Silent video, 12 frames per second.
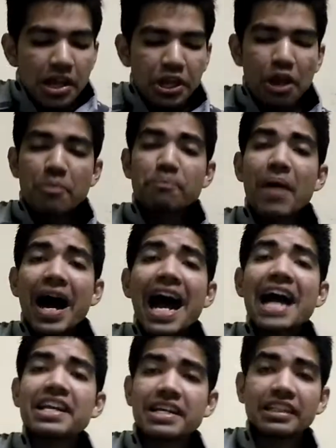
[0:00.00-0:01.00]
Your
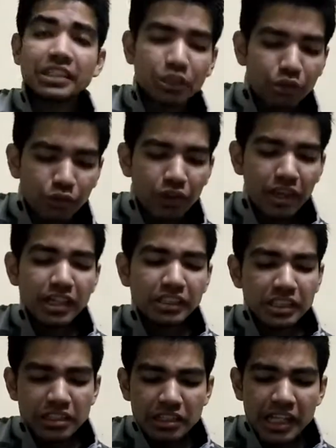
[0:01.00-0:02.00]
body's a
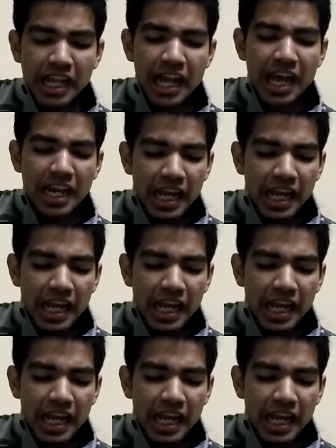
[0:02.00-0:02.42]
wonderland.